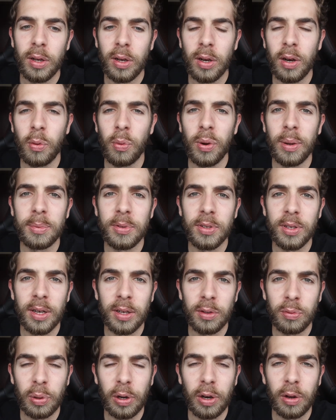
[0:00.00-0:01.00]
a
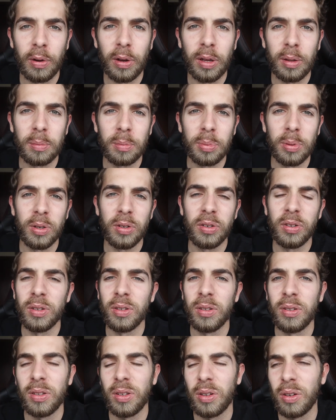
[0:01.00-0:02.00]
website where you can
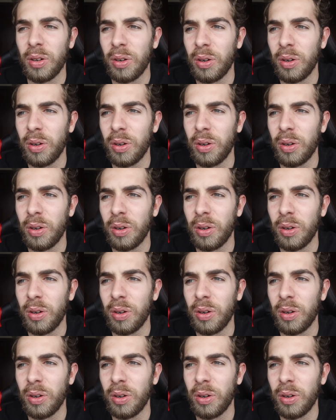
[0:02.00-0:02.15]
purchase